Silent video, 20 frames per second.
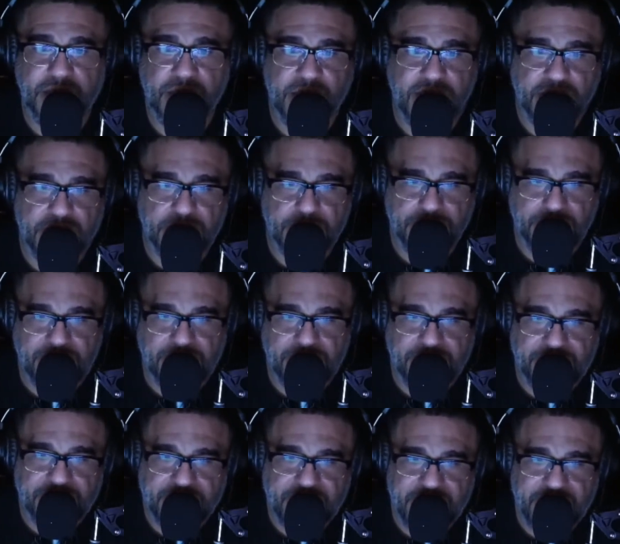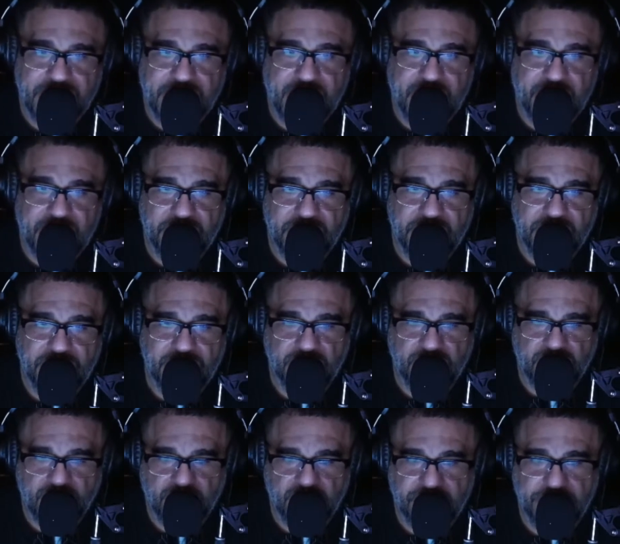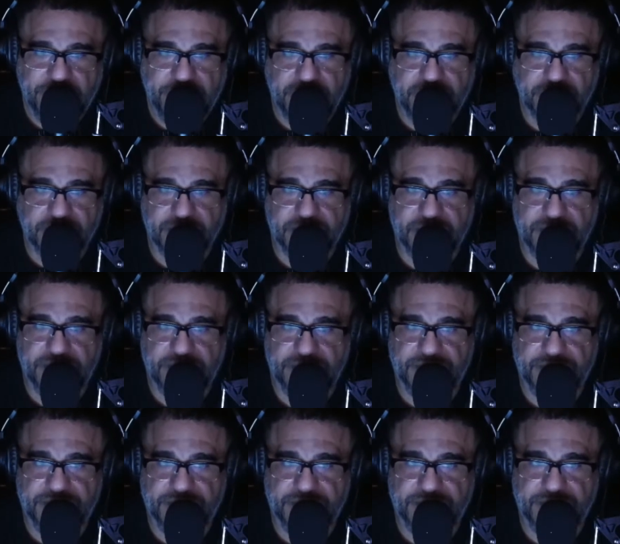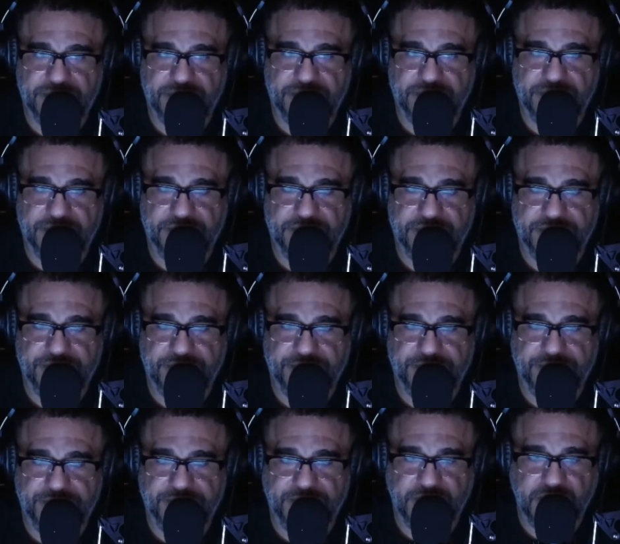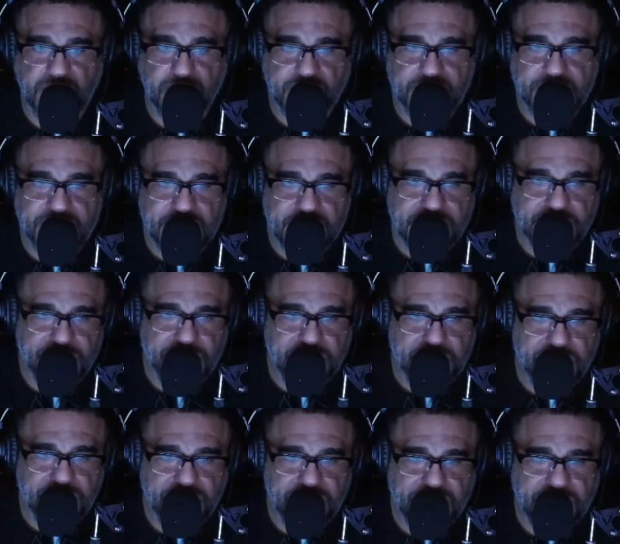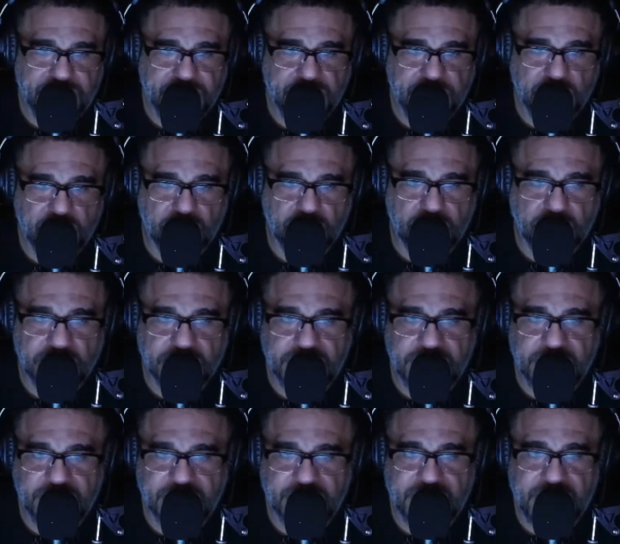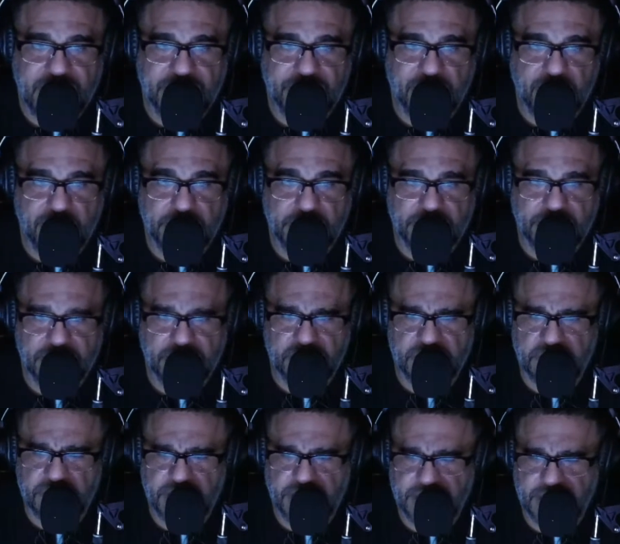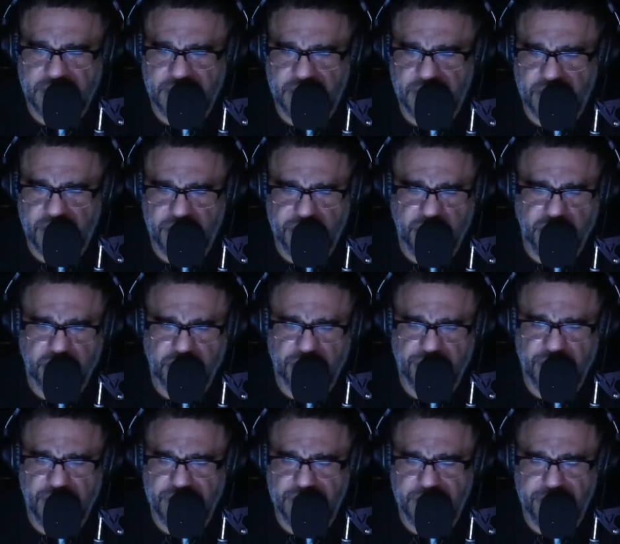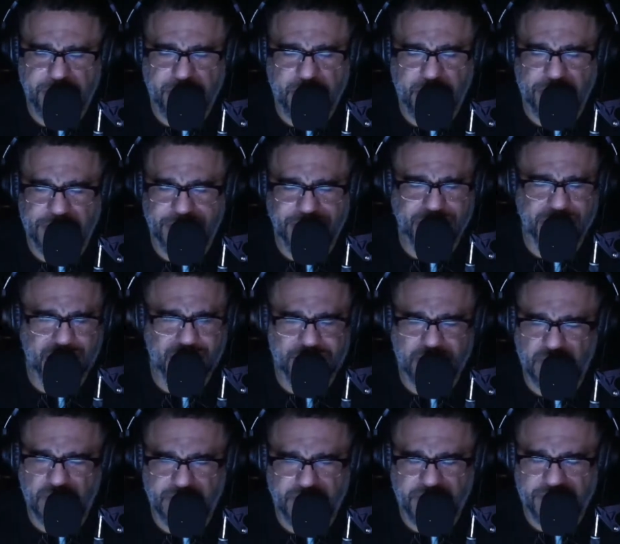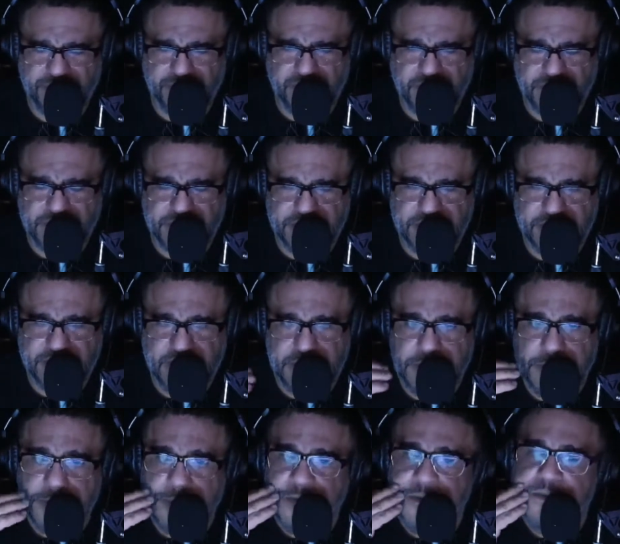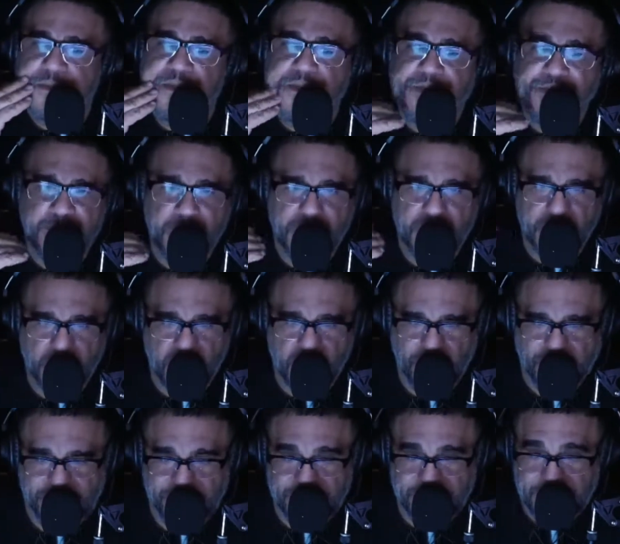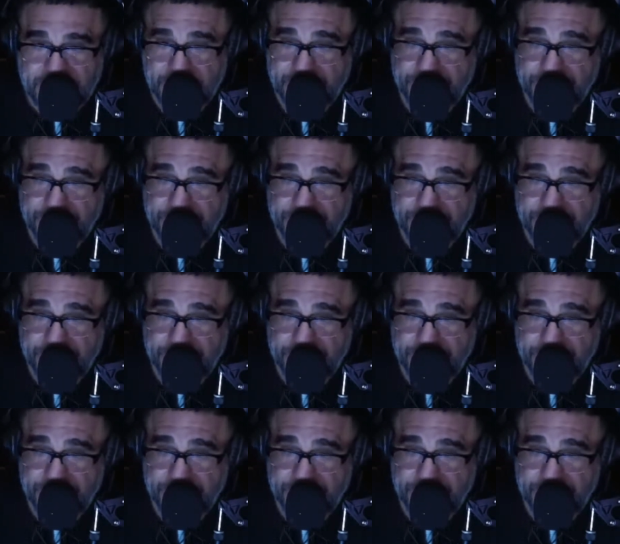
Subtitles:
The people that are not hurting are the rule makers. You think these people that, you see the stock market just took like a 30 or 300 point jump or whatever it is? Who is that?